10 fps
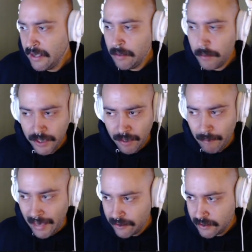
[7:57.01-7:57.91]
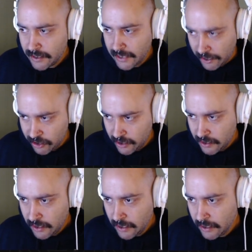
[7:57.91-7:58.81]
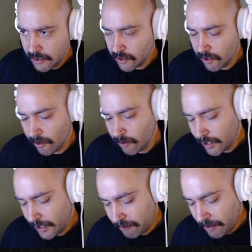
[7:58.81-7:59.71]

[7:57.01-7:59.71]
But mound detection, so kind of